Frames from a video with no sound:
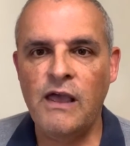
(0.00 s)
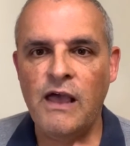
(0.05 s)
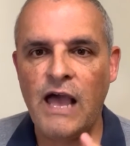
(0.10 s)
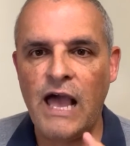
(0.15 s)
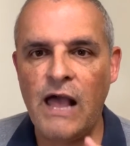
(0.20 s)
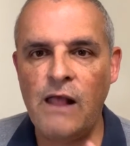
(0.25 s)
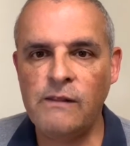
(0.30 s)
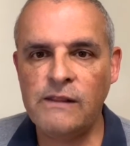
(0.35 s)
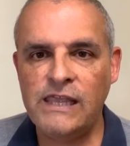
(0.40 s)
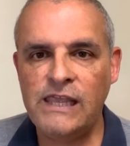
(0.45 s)

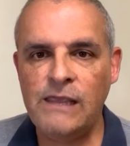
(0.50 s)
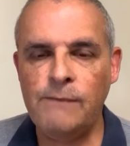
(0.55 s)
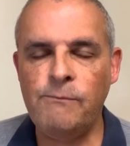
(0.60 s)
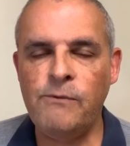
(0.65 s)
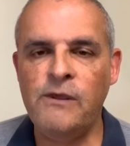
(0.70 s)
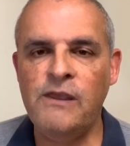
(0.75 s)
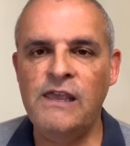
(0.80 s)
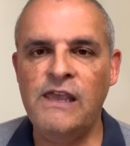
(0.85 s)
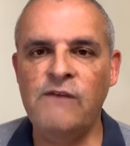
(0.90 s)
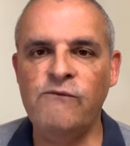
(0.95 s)
I'll keep
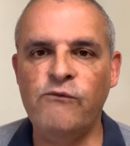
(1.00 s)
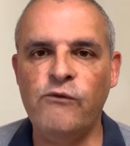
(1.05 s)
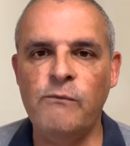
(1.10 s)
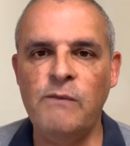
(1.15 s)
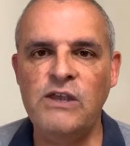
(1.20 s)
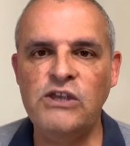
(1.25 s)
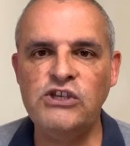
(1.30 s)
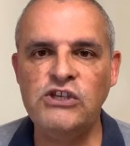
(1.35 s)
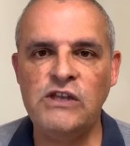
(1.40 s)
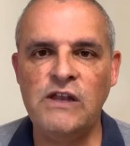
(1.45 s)

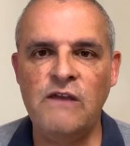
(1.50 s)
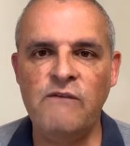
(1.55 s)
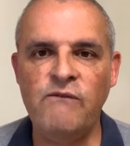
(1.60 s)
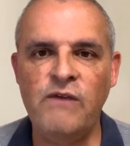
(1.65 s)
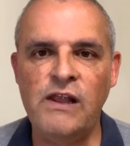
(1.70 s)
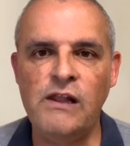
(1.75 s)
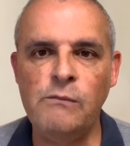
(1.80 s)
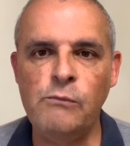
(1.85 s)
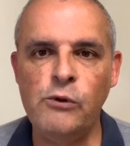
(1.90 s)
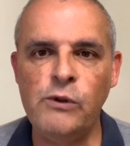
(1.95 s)
information
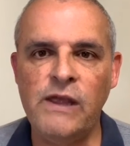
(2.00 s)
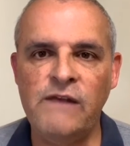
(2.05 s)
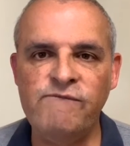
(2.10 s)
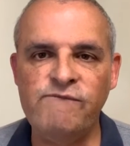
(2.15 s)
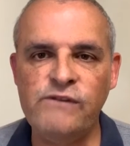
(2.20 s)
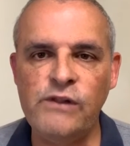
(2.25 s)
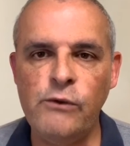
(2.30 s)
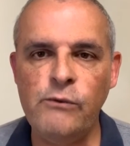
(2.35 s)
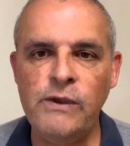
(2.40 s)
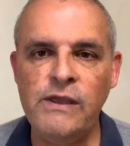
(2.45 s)
available and
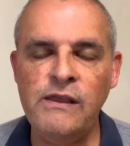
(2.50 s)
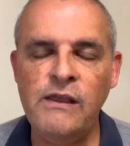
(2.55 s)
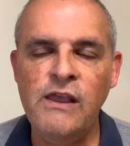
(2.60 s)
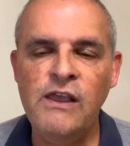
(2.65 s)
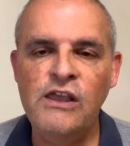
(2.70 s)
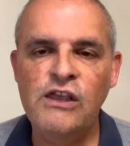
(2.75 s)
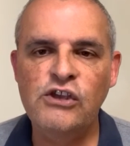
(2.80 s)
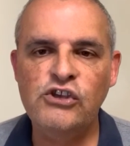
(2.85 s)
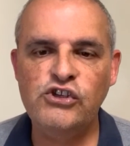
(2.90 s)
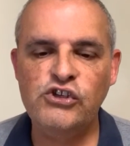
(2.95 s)
flowing
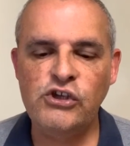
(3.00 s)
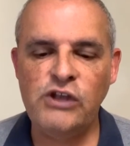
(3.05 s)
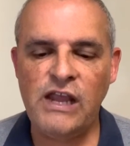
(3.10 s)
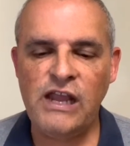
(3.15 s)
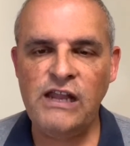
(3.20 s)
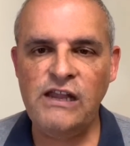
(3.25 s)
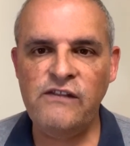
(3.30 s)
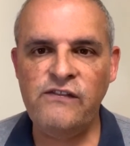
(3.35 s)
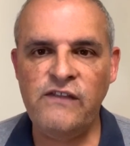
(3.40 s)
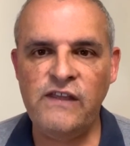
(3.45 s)
should
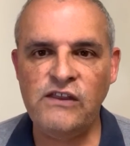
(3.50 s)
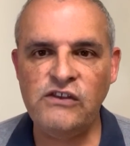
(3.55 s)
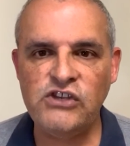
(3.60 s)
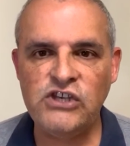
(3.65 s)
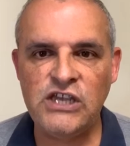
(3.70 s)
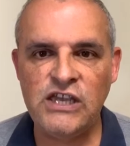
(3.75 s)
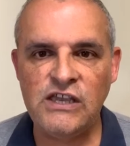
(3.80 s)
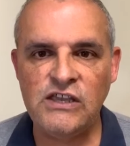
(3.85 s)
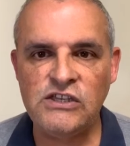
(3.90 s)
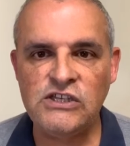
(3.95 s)
anything
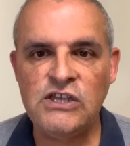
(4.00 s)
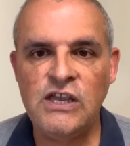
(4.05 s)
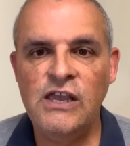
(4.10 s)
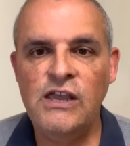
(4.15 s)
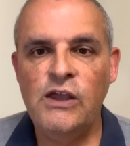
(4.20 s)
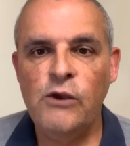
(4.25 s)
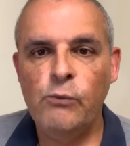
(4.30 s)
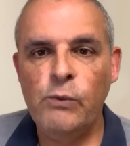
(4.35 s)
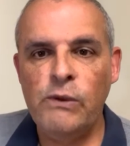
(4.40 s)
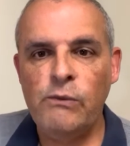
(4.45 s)
change.
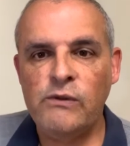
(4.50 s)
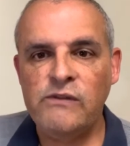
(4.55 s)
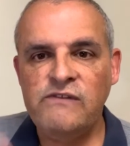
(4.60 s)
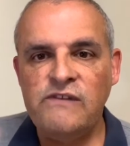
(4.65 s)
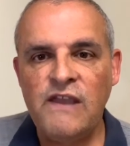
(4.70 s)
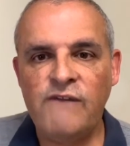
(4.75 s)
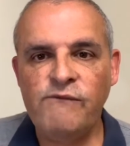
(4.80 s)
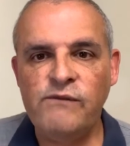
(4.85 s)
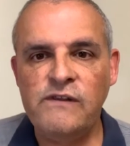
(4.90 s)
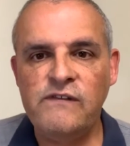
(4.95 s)
We will
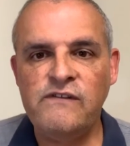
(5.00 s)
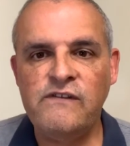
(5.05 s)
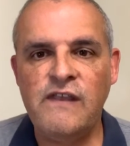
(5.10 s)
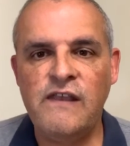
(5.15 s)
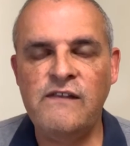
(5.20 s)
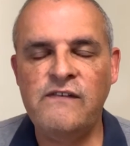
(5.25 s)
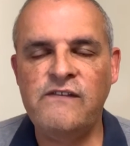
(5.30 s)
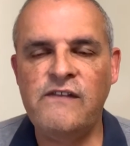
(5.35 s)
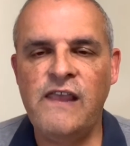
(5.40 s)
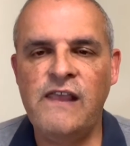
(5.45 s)
definitely
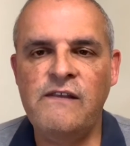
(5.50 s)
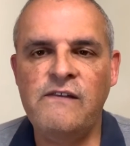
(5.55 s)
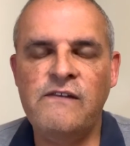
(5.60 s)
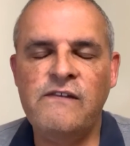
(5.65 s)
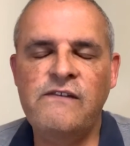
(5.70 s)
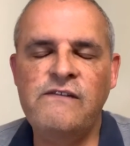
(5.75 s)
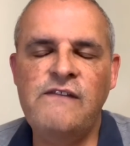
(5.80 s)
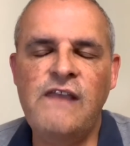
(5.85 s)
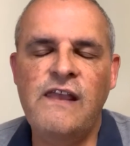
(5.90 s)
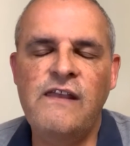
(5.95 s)
stay
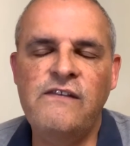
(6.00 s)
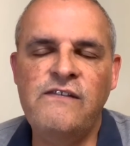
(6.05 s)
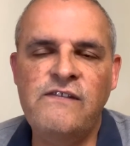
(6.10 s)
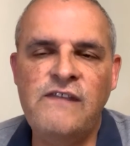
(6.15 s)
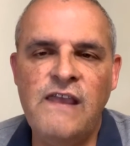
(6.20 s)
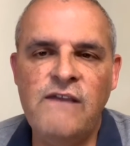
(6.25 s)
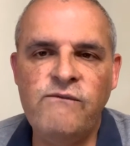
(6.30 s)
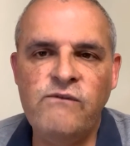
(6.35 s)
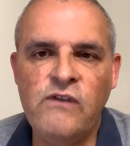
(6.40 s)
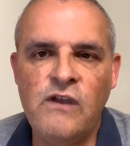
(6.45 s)

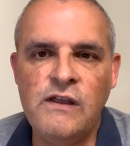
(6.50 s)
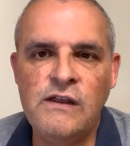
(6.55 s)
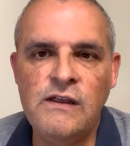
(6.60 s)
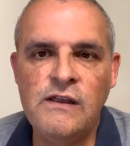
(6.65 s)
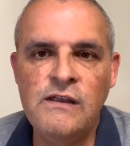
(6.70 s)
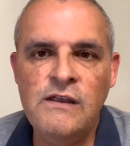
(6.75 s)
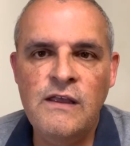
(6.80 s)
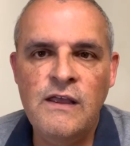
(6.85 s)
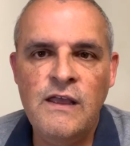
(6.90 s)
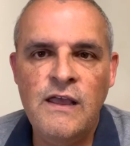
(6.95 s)
safe, Donna.